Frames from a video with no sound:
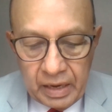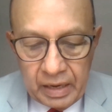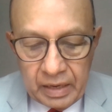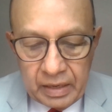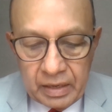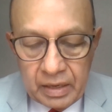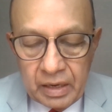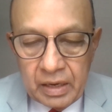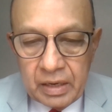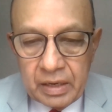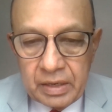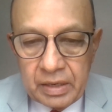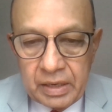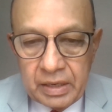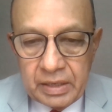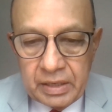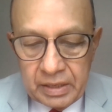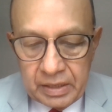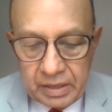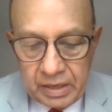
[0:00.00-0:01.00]
and
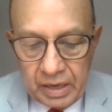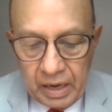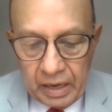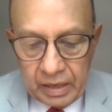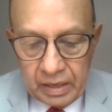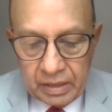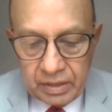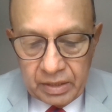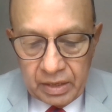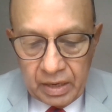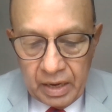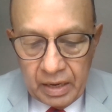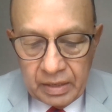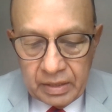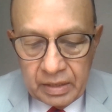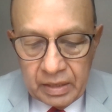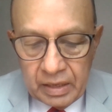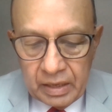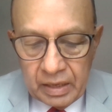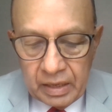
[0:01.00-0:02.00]
TG,
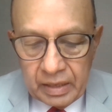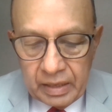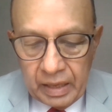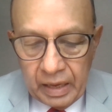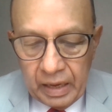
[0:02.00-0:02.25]
triglycerides.